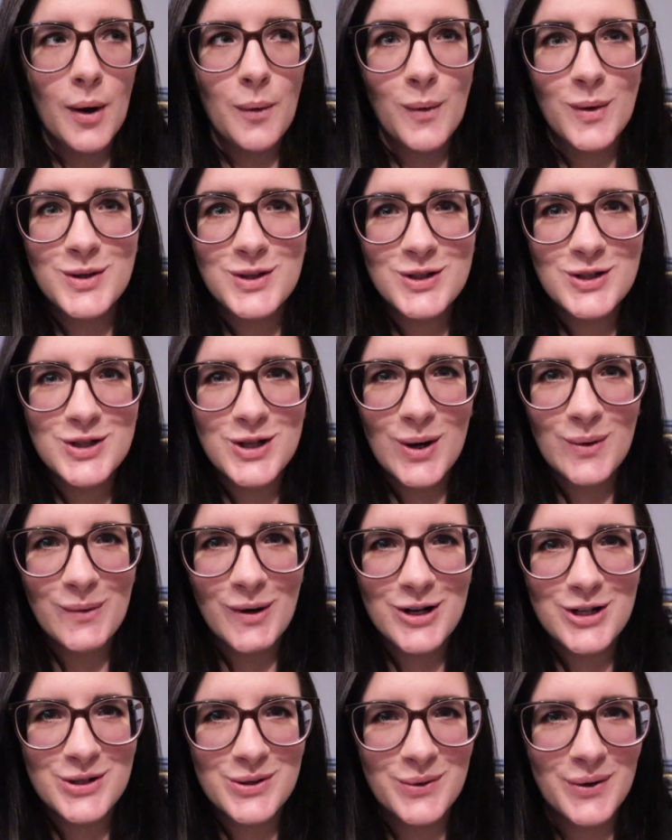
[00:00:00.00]
I wasn't sure
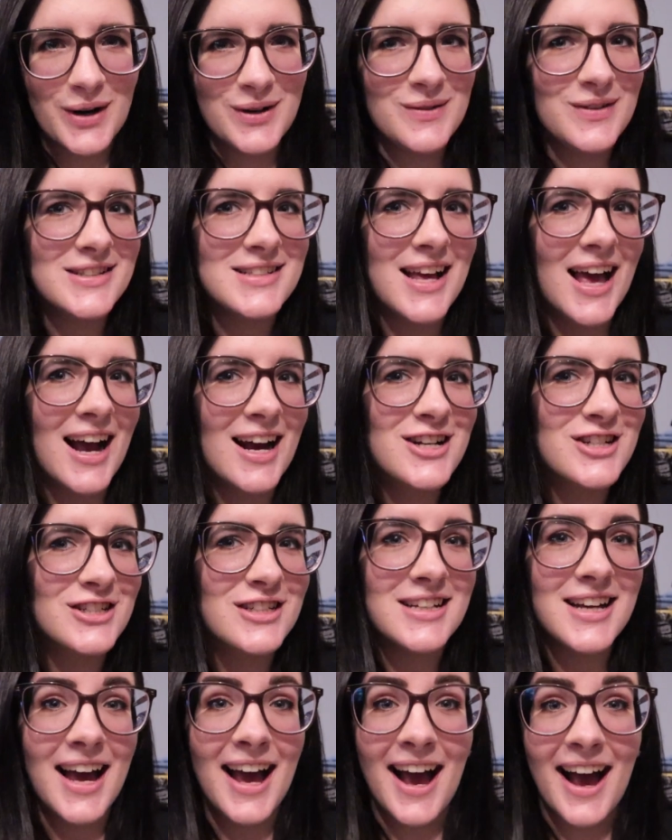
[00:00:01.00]
which one was
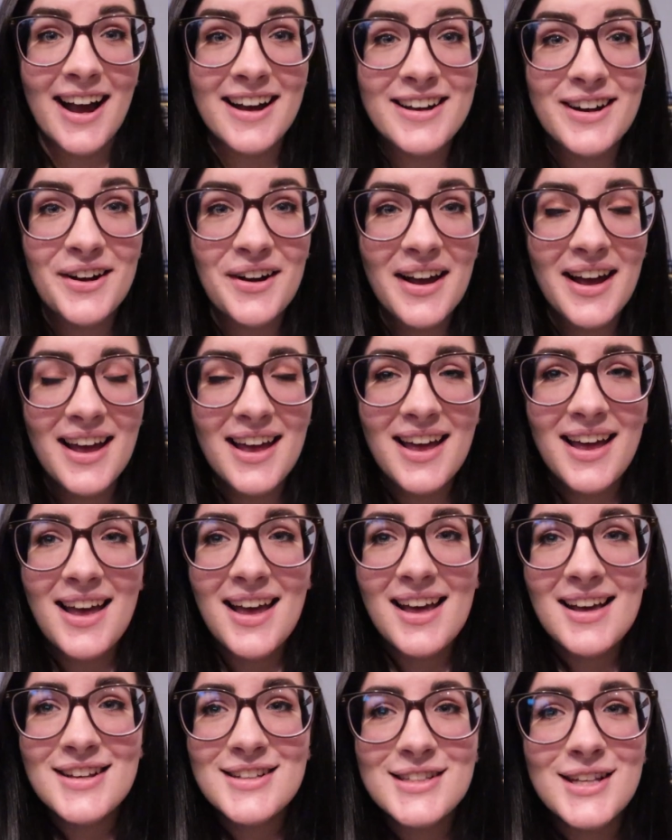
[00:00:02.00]
actually accurate.
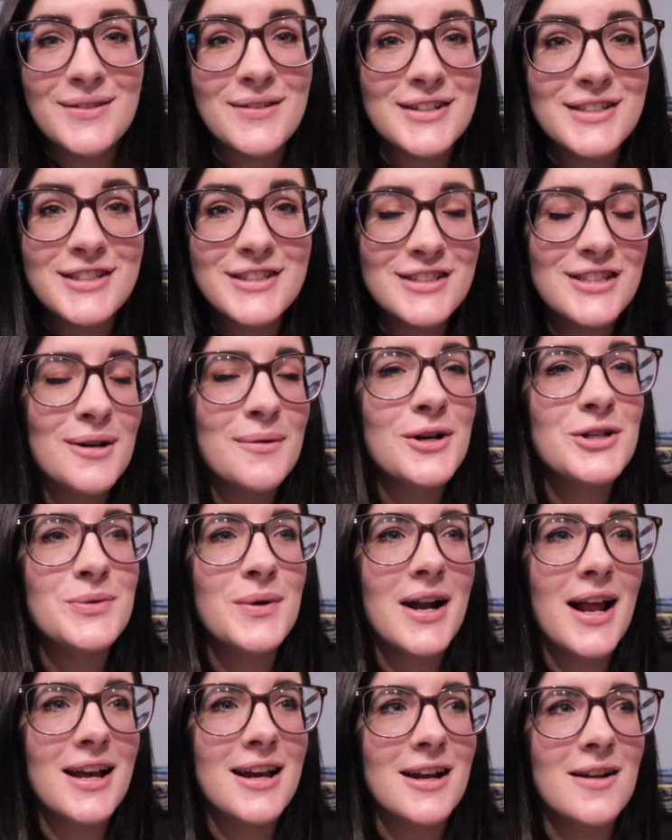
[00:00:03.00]
So I wasn't sure which
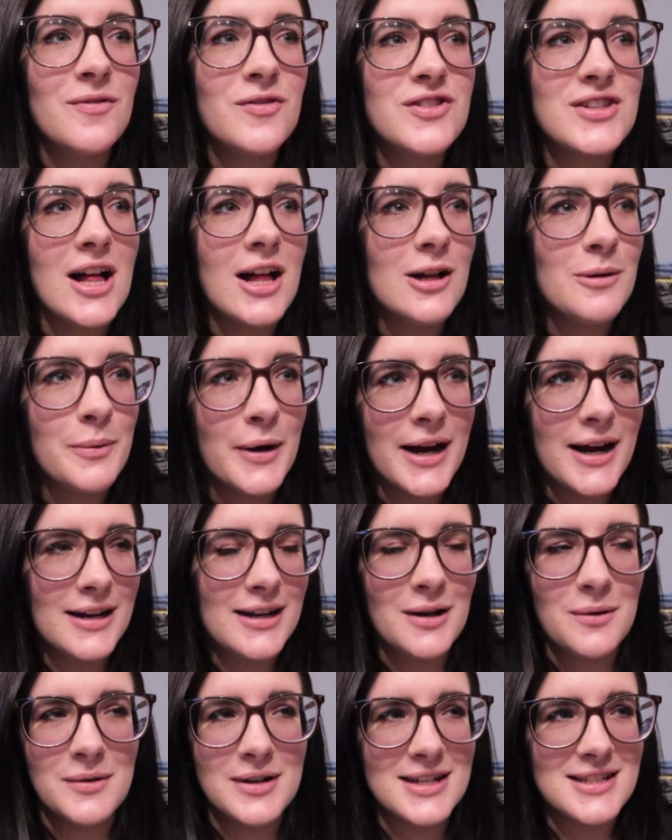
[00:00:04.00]
one I could celebrate. I
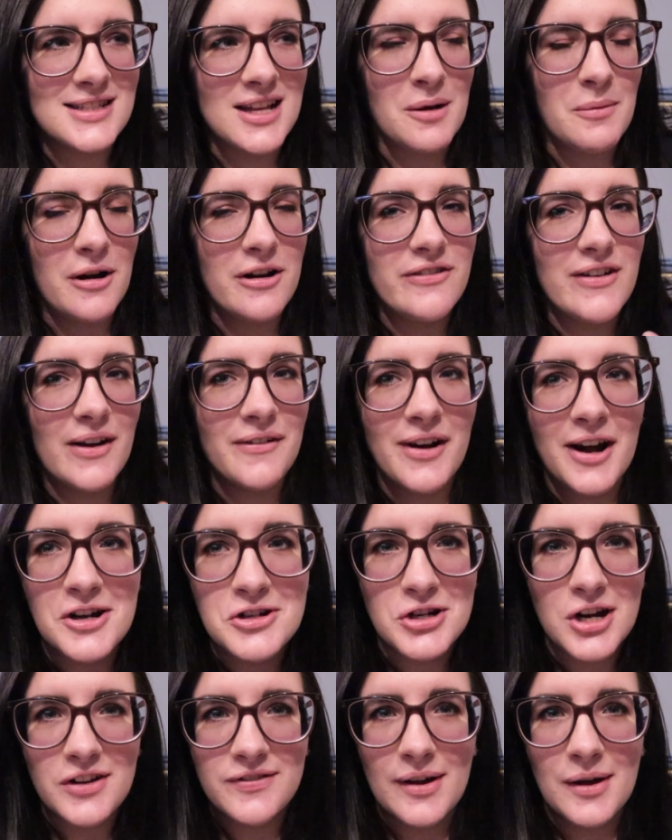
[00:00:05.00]
didn't want to celebrate
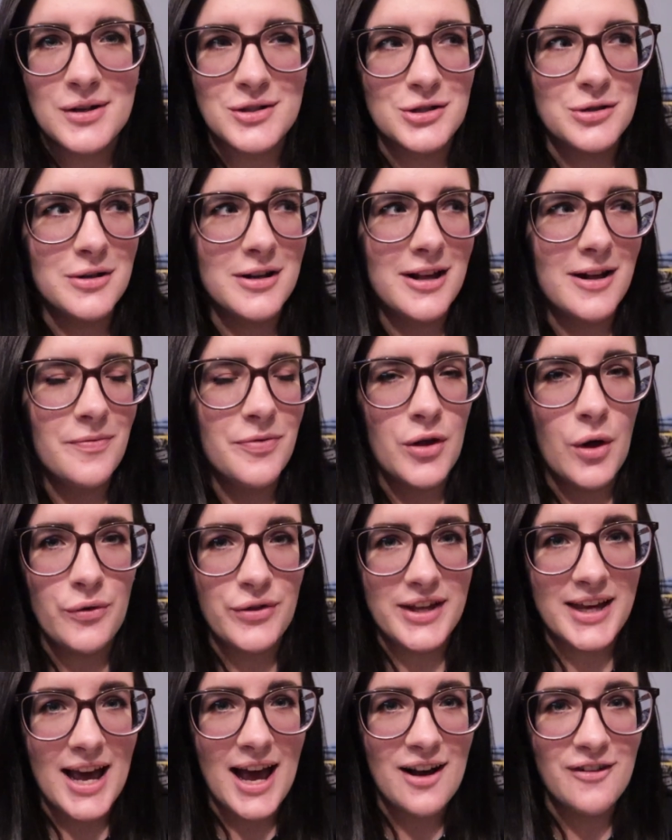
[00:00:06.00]
500 if I was really
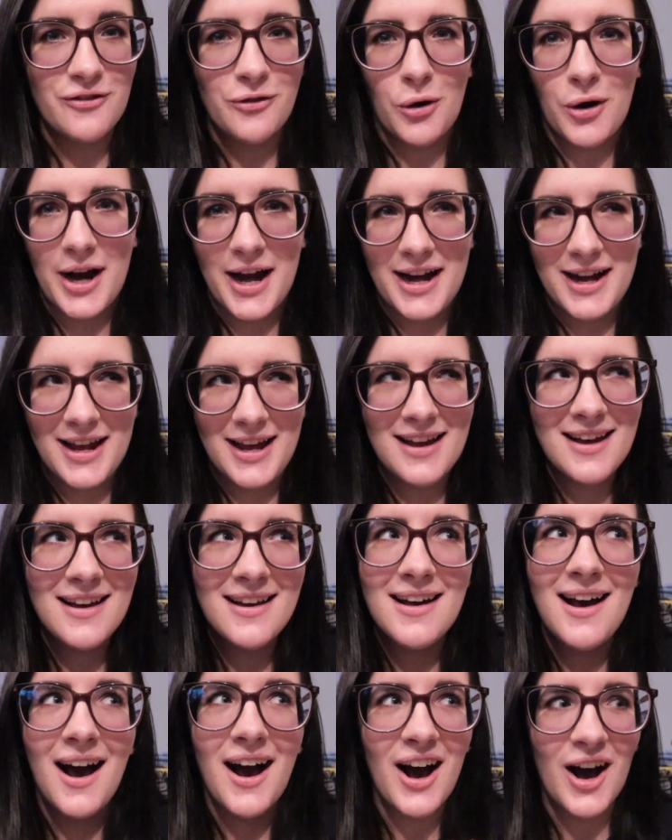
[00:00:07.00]
only at
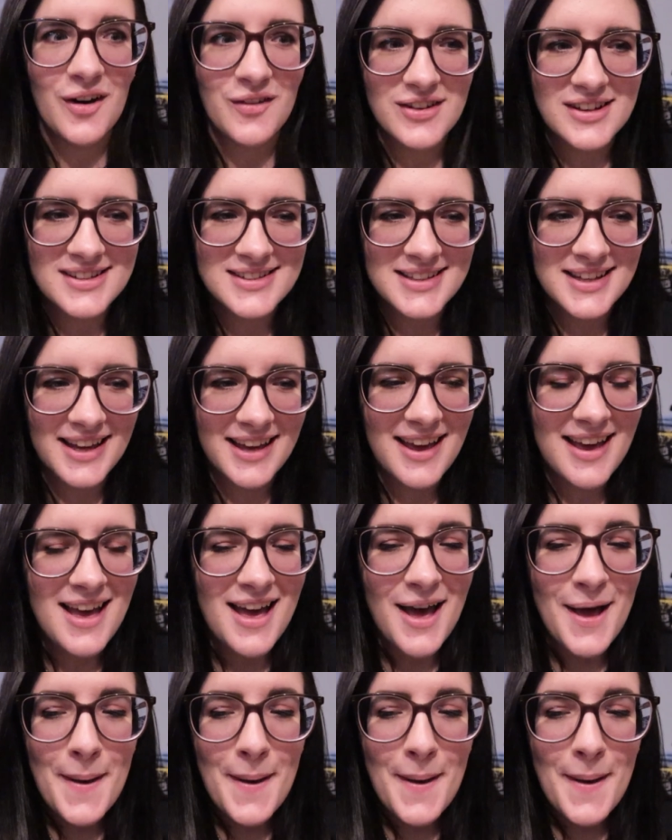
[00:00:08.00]
480, obviously.